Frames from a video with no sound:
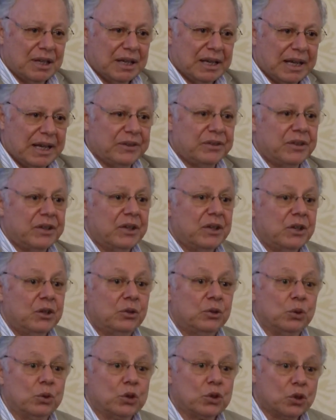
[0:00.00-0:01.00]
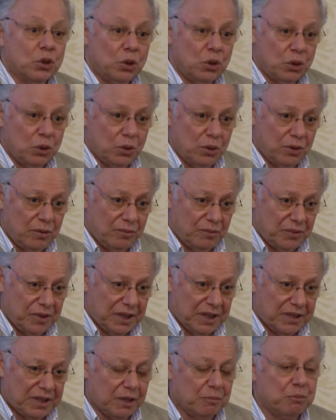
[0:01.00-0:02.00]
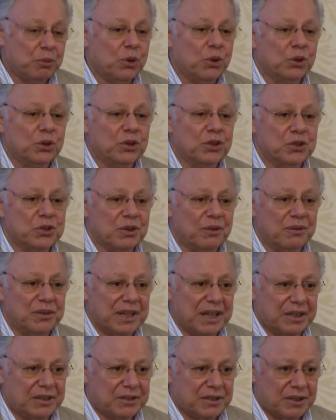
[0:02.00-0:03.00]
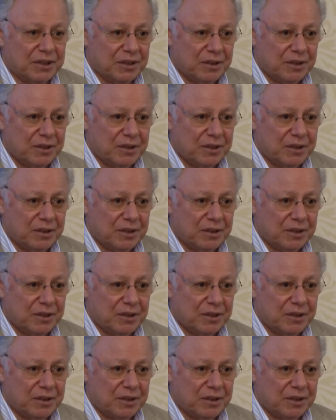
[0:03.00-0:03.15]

And to show you the importance of that,